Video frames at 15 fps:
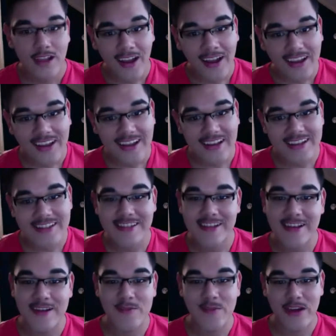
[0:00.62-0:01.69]
Hi guys,
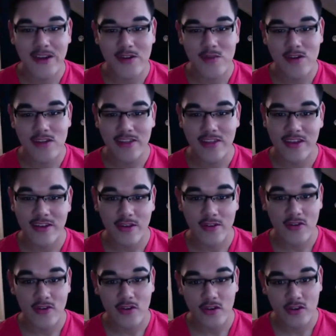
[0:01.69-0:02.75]
I'm back with
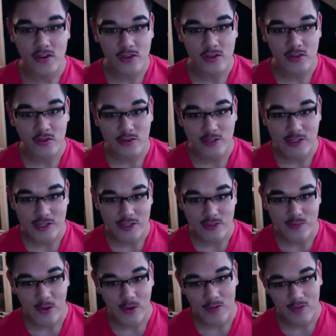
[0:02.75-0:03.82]
another
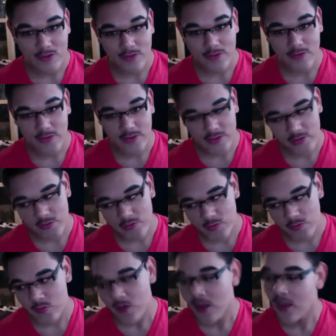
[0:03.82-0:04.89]
YouTube
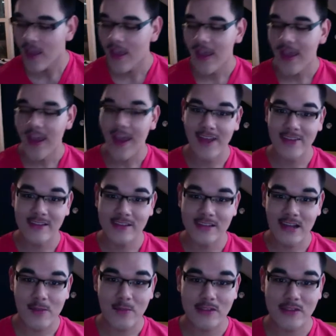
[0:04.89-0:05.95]
review, and this
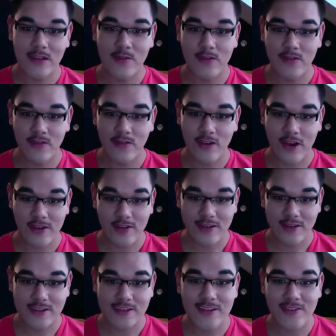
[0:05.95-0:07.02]
time it's of a
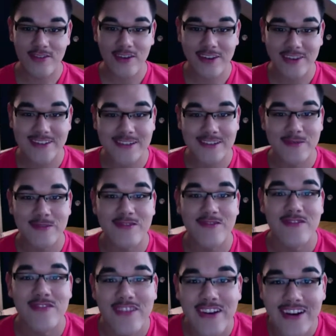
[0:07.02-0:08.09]
fragrance I've been
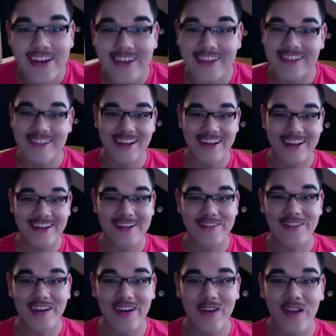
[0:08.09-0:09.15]
very excited
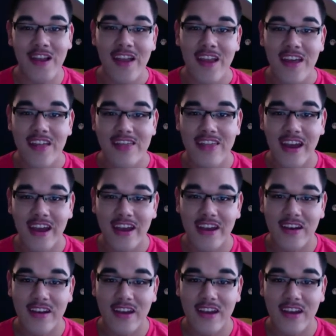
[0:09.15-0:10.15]
about that